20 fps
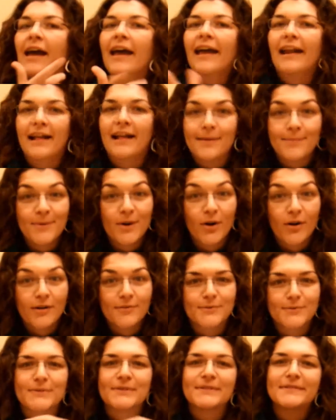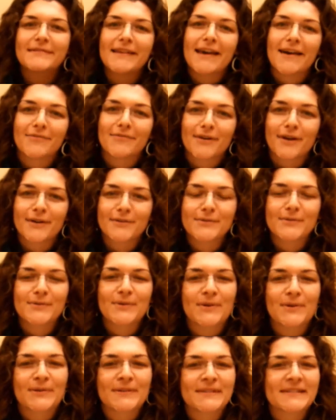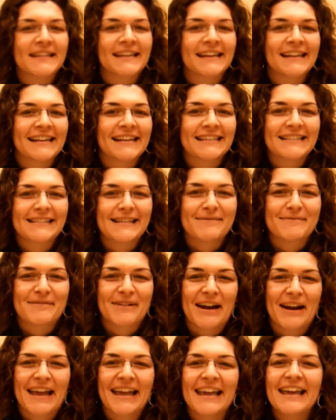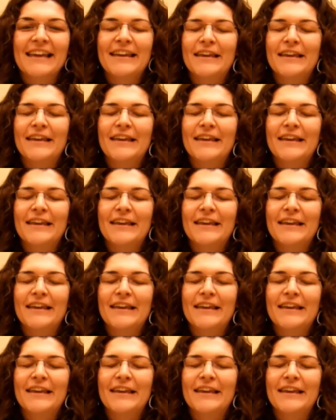And I'm your host, Steph, also known as the Knitting Samurai.